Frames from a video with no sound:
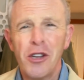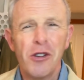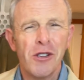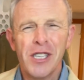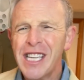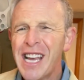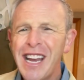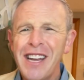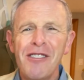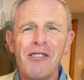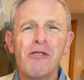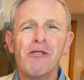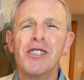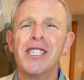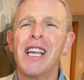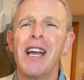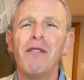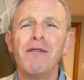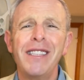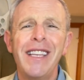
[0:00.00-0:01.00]
You're saying to
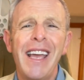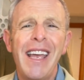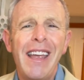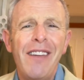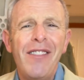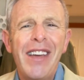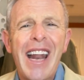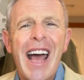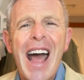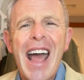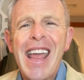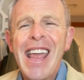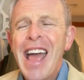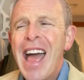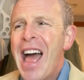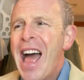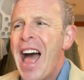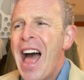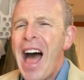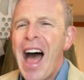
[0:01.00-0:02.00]
yourself, David, I
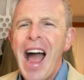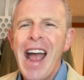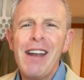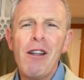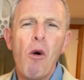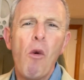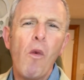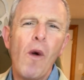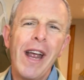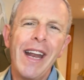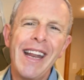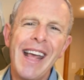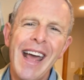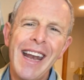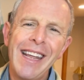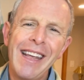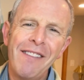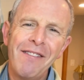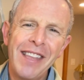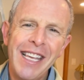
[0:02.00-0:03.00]
don't win
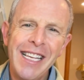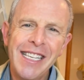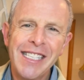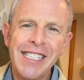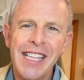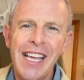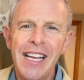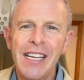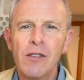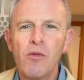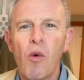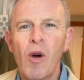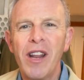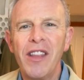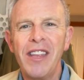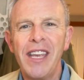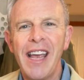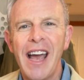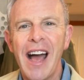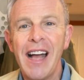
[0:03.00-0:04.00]
any of these things. What
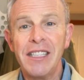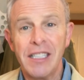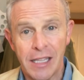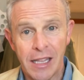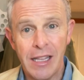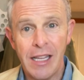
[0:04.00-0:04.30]
are the odds?